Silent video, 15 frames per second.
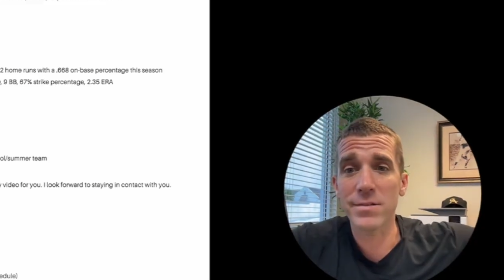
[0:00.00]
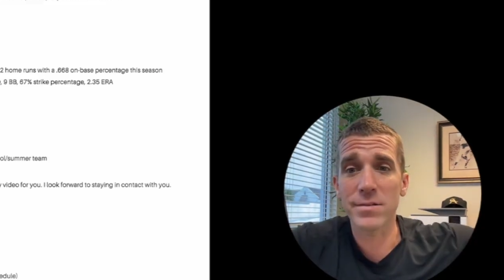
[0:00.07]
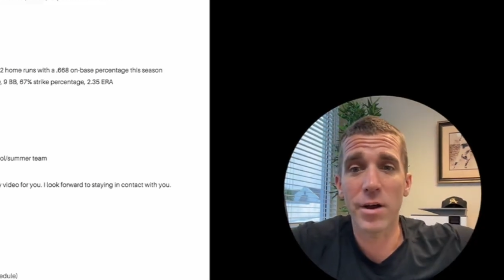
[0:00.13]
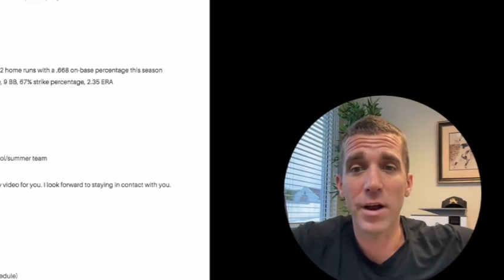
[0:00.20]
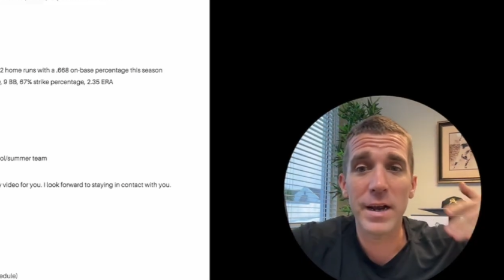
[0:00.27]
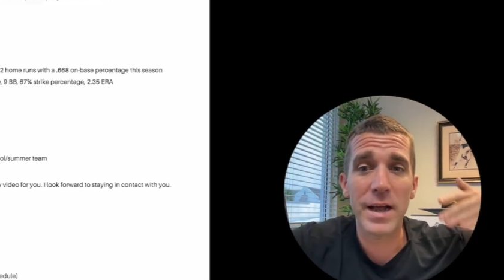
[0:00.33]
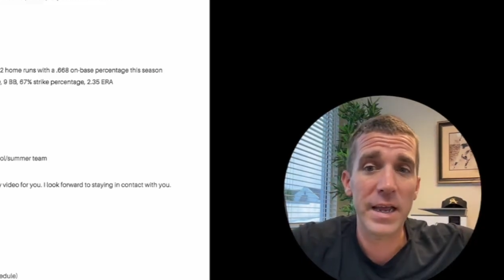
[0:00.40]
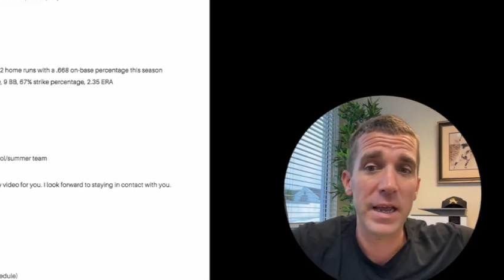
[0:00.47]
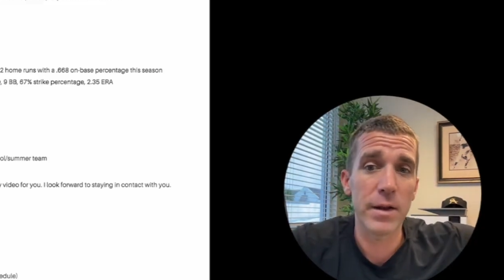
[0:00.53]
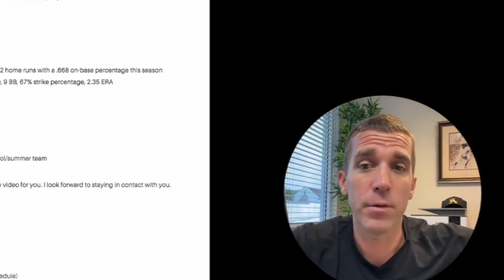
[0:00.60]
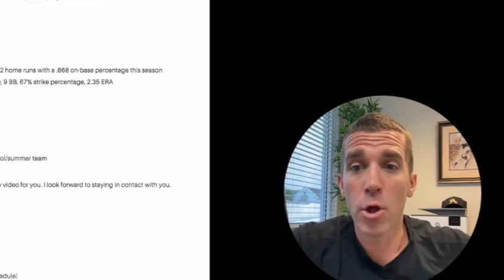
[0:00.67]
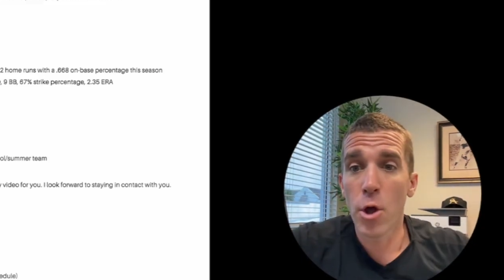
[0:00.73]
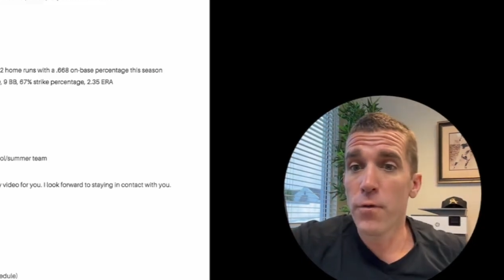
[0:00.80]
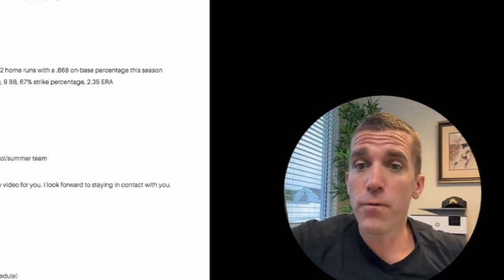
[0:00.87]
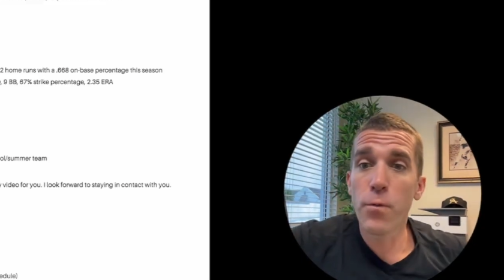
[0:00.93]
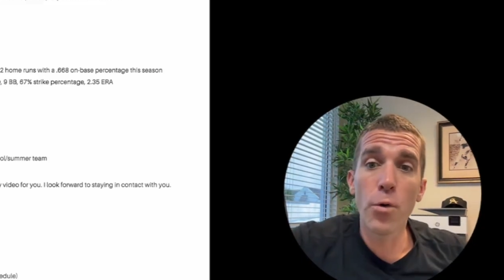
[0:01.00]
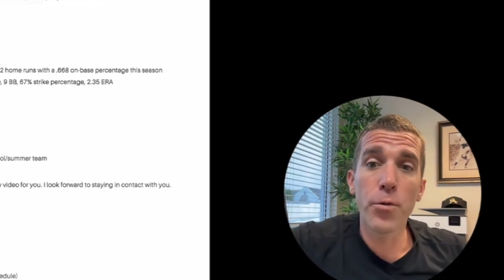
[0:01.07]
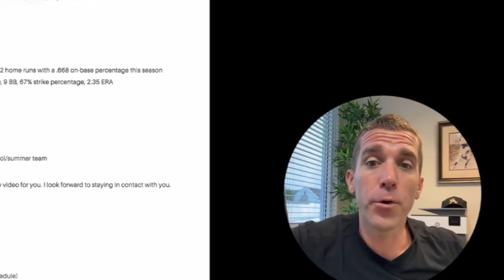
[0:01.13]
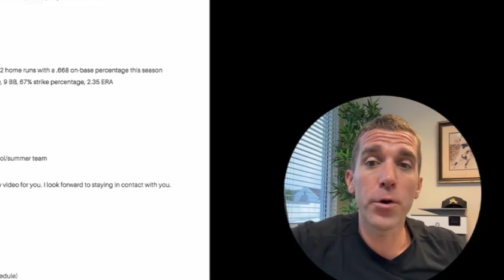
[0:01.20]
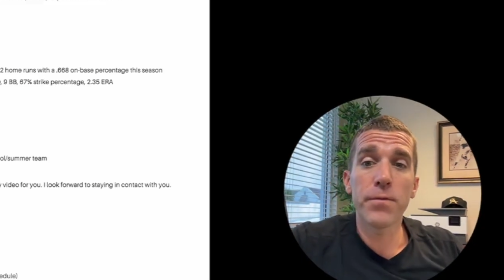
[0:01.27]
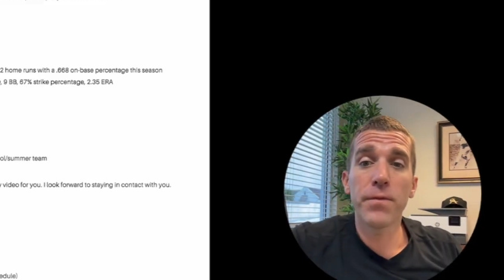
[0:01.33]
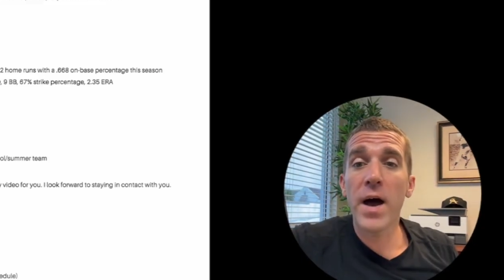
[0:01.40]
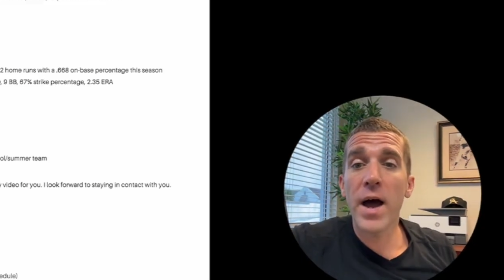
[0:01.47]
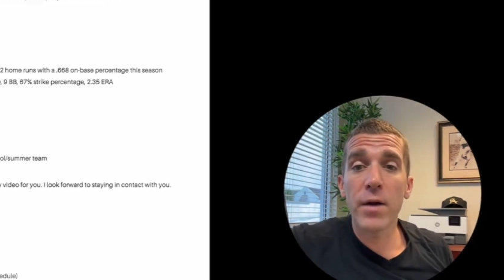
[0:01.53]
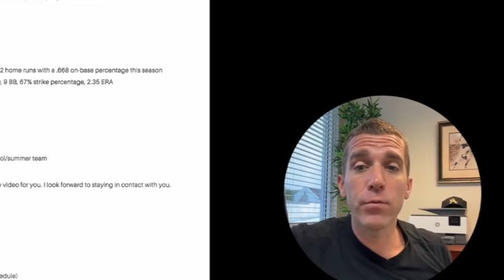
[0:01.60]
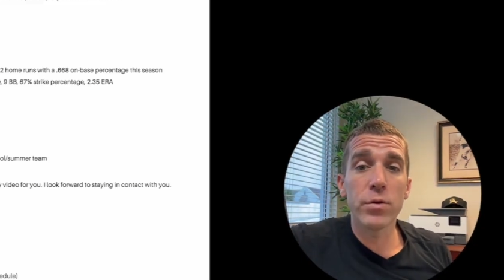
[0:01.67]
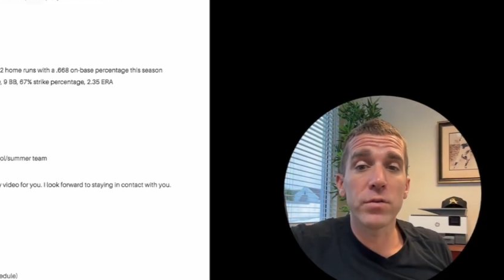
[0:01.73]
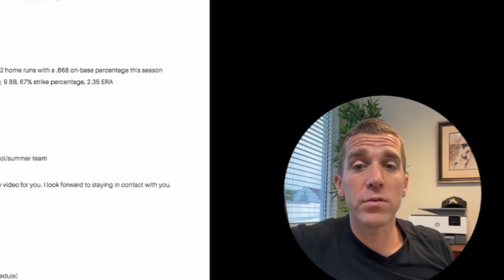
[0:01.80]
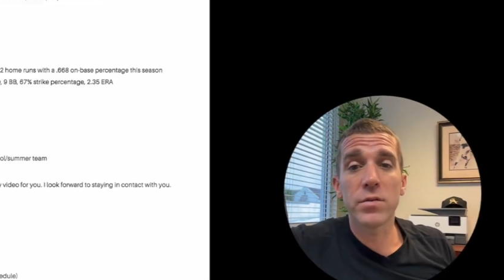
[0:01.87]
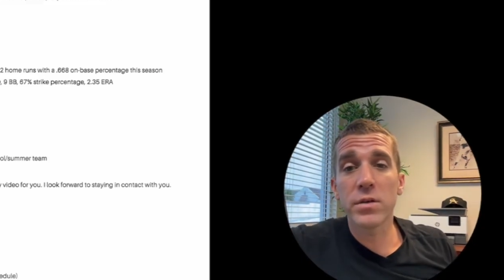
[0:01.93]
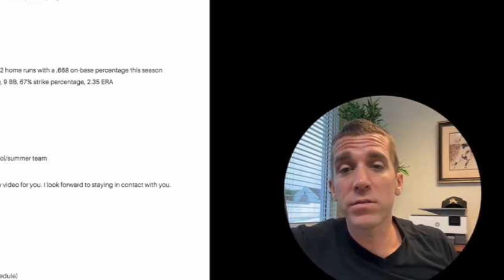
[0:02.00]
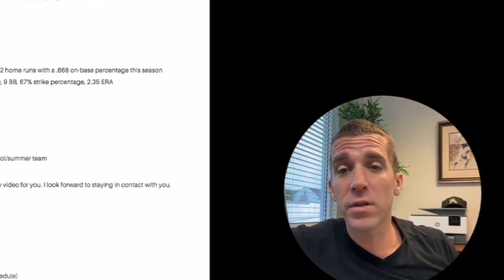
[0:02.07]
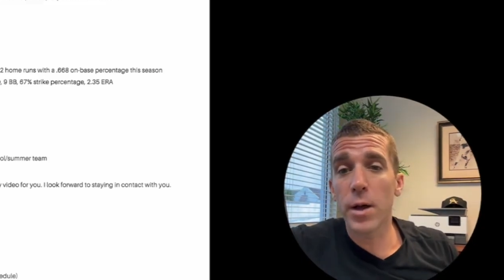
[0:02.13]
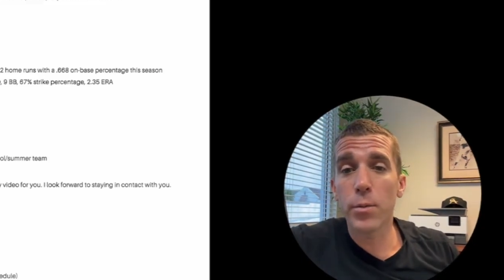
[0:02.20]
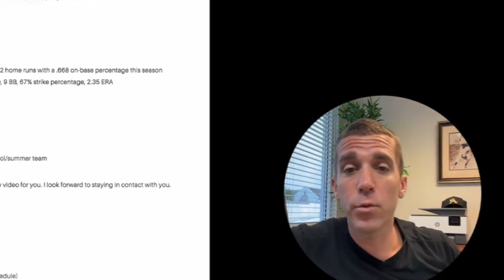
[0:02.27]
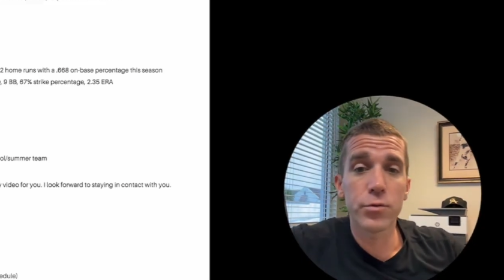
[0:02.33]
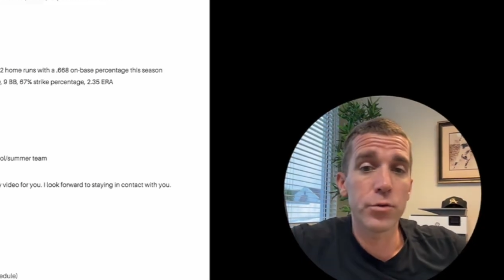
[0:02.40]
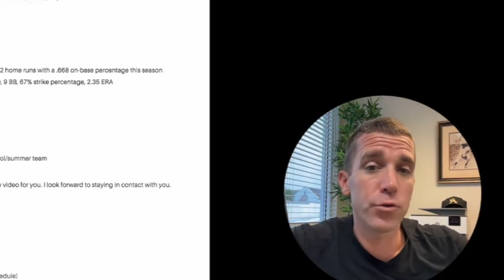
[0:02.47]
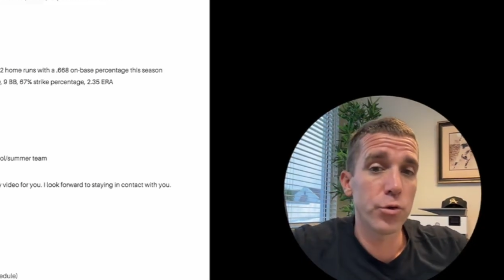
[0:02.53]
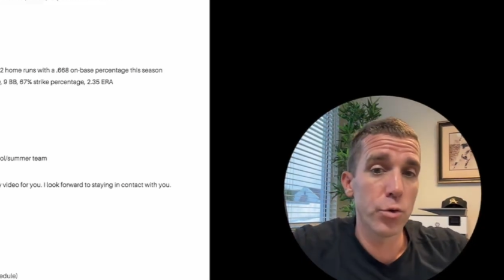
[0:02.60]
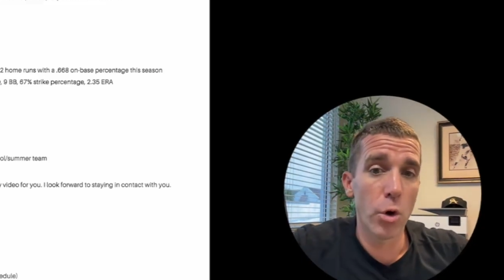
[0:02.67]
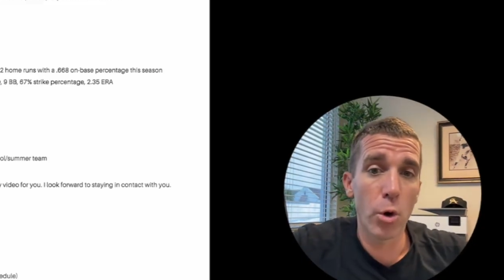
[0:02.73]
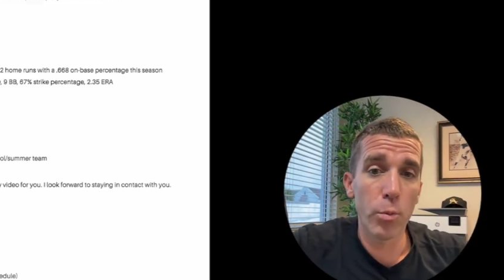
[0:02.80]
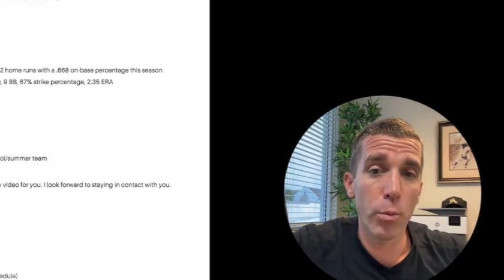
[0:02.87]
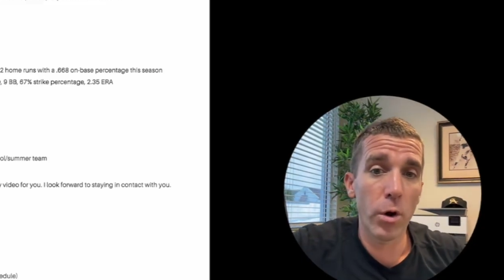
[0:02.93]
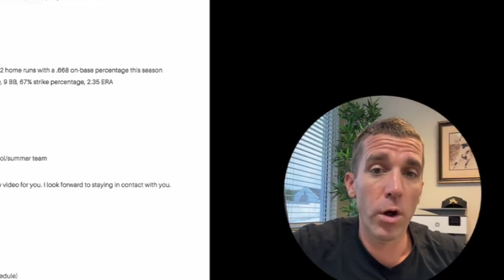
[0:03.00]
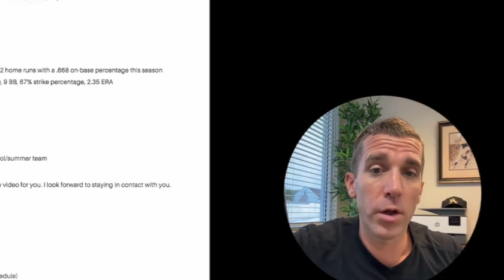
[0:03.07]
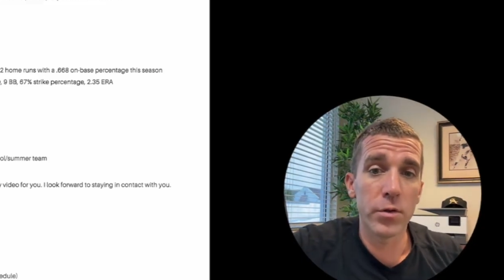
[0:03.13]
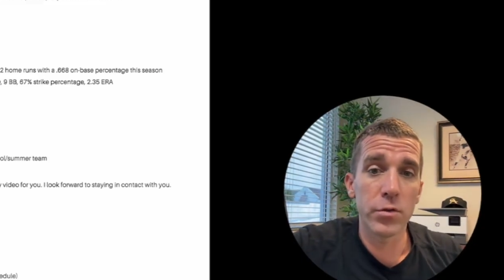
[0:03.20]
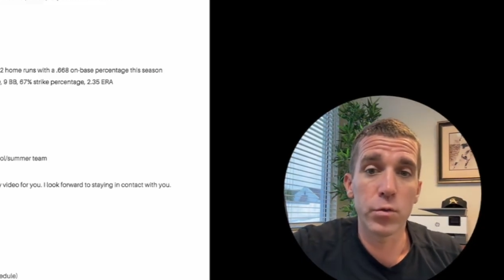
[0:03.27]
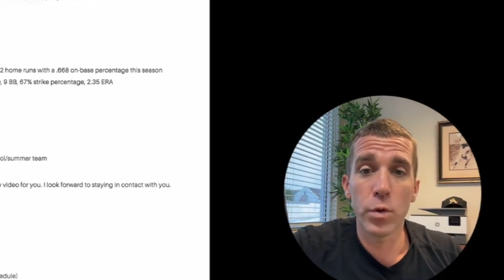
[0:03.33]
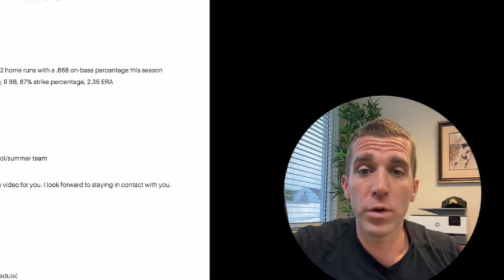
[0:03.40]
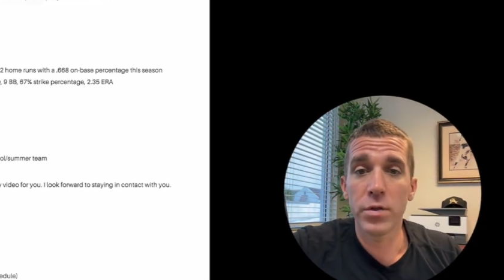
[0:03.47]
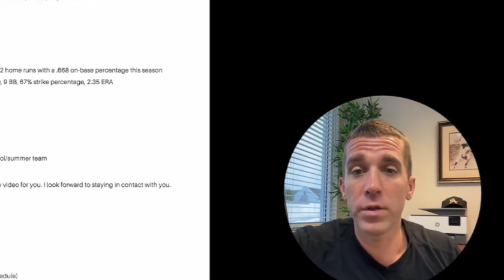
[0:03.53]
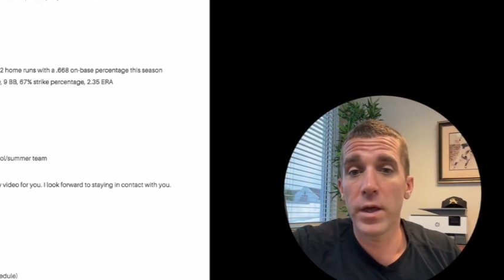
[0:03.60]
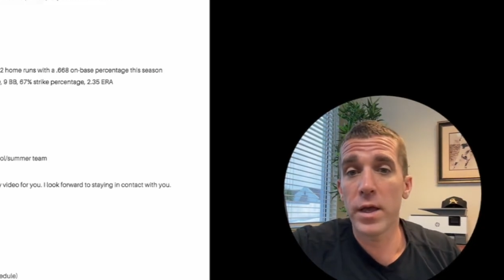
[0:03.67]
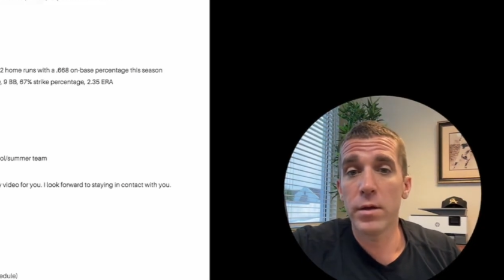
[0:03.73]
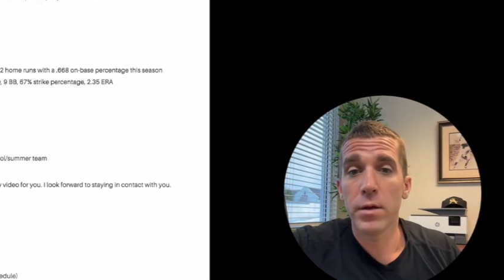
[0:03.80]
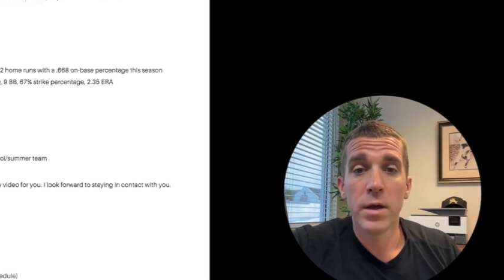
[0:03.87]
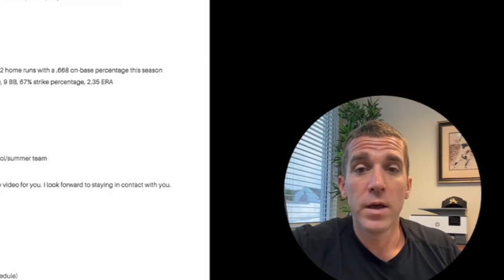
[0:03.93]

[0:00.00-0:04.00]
All right. I hit four thirty-five with six doubles and two home runs with a